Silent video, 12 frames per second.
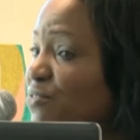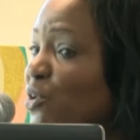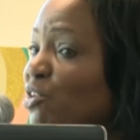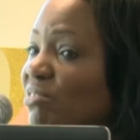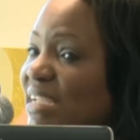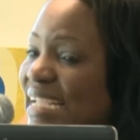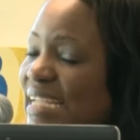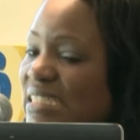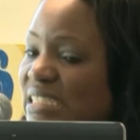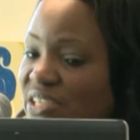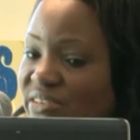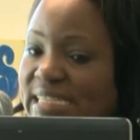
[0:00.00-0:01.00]
for
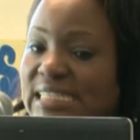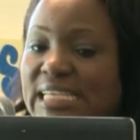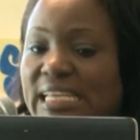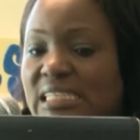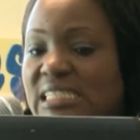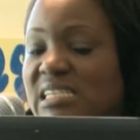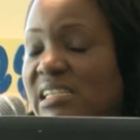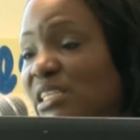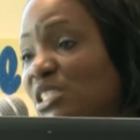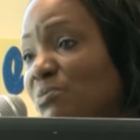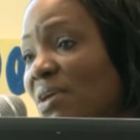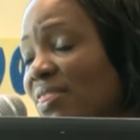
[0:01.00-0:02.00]
reintegrating
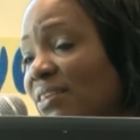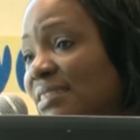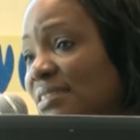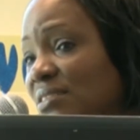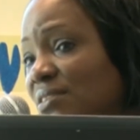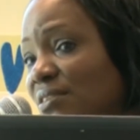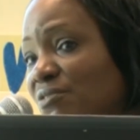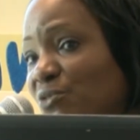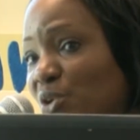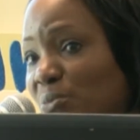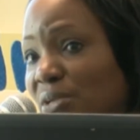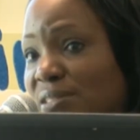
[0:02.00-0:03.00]
teenage mothers into the
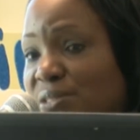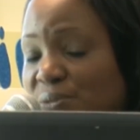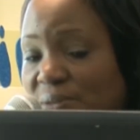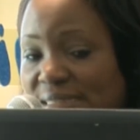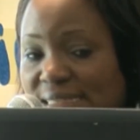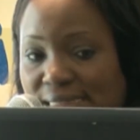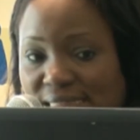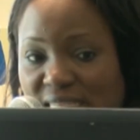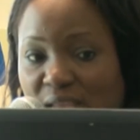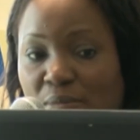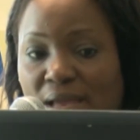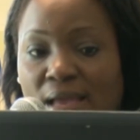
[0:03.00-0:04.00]
formal school
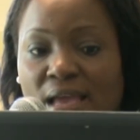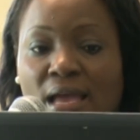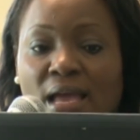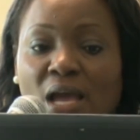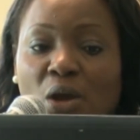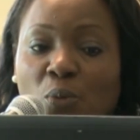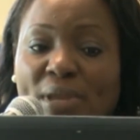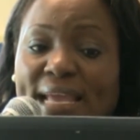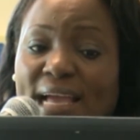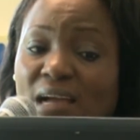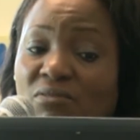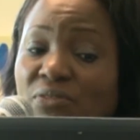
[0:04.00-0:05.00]
system. We
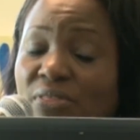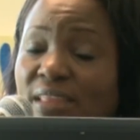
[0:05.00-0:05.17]
have